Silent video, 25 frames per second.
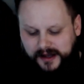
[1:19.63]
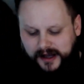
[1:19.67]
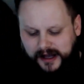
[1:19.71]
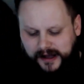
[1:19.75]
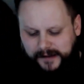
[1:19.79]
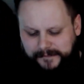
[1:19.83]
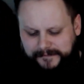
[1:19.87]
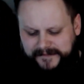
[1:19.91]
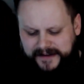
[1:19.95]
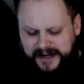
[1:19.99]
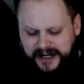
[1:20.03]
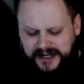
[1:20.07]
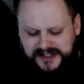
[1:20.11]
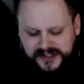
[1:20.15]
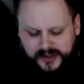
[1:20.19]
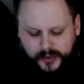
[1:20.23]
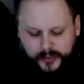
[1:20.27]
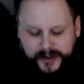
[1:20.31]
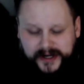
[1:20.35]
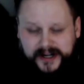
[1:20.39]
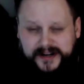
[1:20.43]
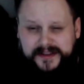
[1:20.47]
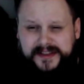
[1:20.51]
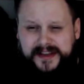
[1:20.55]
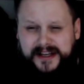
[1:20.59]
Here's a
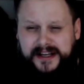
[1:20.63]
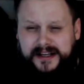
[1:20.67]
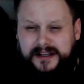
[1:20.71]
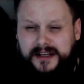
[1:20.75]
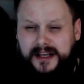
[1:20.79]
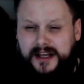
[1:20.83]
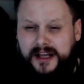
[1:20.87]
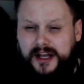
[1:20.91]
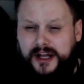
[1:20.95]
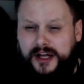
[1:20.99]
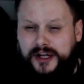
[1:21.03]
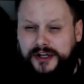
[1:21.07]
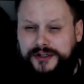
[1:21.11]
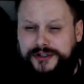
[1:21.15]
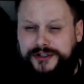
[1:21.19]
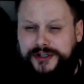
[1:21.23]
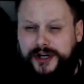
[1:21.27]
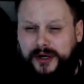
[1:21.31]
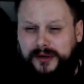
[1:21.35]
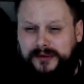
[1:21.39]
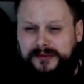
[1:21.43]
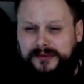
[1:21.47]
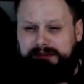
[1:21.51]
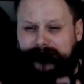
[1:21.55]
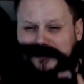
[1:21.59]
weird thing.
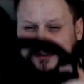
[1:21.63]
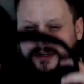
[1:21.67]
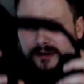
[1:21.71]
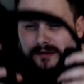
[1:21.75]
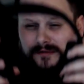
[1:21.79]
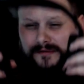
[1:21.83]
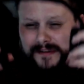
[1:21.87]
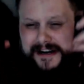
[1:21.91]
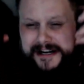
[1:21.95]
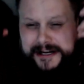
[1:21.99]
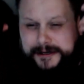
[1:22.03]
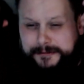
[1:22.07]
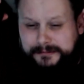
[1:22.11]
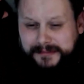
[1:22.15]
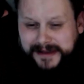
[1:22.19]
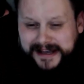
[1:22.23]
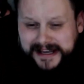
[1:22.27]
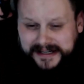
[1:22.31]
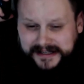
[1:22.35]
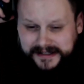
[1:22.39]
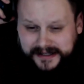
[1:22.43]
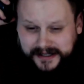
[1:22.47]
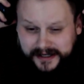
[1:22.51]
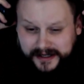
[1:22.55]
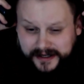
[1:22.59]
Don't
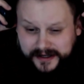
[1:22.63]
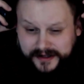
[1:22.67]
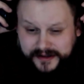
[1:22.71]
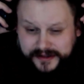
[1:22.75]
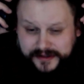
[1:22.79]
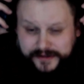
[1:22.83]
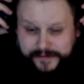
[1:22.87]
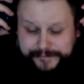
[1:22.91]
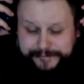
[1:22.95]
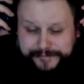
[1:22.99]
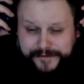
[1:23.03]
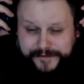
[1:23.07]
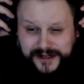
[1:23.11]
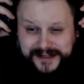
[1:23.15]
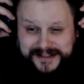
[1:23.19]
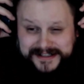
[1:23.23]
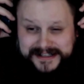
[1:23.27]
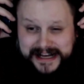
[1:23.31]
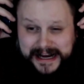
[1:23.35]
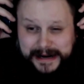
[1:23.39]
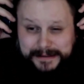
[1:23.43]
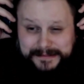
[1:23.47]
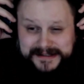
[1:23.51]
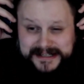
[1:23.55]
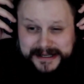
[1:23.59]
recommend the first
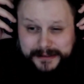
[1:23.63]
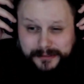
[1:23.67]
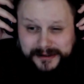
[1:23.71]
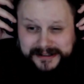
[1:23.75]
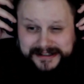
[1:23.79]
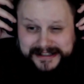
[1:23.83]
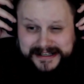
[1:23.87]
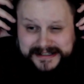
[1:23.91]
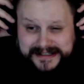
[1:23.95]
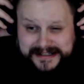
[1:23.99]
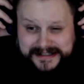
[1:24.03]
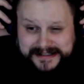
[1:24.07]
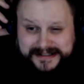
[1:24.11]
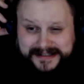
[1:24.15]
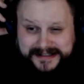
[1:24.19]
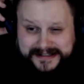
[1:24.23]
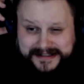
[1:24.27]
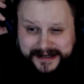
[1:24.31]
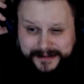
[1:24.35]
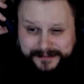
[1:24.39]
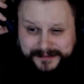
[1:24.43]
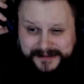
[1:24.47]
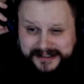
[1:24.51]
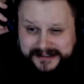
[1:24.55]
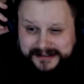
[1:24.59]
time someone listens to
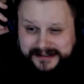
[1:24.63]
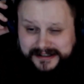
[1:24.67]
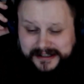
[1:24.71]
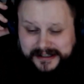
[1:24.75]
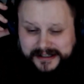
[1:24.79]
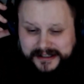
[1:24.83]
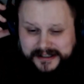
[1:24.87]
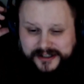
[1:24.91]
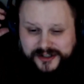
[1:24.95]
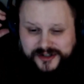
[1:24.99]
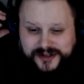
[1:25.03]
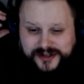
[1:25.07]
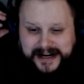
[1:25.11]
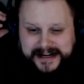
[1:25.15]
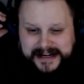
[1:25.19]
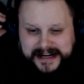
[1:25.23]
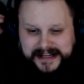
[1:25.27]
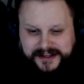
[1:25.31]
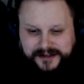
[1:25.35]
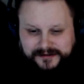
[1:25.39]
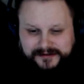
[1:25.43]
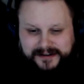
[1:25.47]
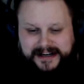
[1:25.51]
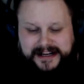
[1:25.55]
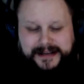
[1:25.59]
something. Try
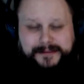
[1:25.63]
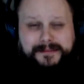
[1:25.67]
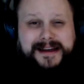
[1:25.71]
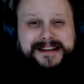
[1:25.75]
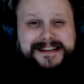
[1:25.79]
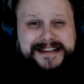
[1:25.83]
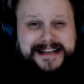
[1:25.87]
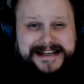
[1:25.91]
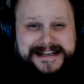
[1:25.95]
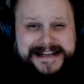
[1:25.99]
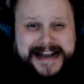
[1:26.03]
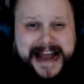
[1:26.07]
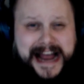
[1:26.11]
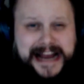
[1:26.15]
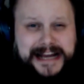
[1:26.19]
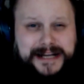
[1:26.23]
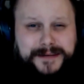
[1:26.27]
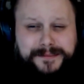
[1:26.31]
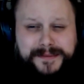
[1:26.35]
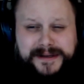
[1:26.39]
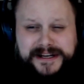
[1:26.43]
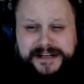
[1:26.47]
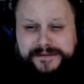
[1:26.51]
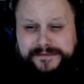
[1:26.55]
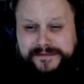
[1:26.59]
not to recommend a
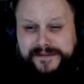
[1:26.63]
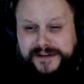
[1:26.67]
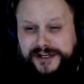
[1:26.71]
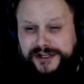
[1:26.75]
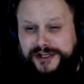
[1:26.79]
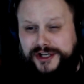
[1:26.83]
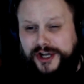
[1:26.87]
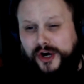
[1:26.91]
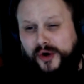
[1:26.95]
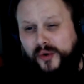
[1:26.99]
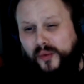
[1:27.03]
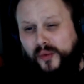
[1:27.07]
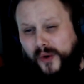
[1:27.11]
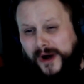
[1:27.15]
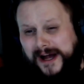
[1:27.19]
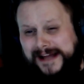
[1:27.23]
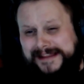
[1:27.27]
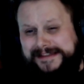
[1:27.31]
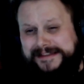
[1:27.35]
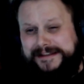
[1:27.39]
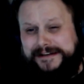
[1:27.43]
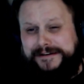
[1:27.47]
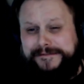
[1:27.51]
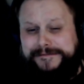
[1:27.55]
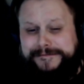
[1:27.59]
9-minute video.
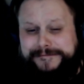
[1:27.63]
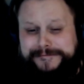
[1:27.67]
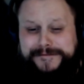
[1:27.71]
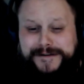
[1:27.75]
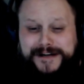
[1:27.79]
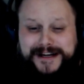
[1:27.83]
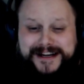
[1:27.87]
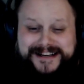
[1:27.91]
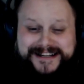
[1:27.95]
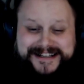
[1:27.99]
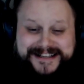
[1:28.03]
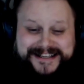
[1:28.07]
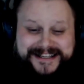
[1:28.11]
What the fuck?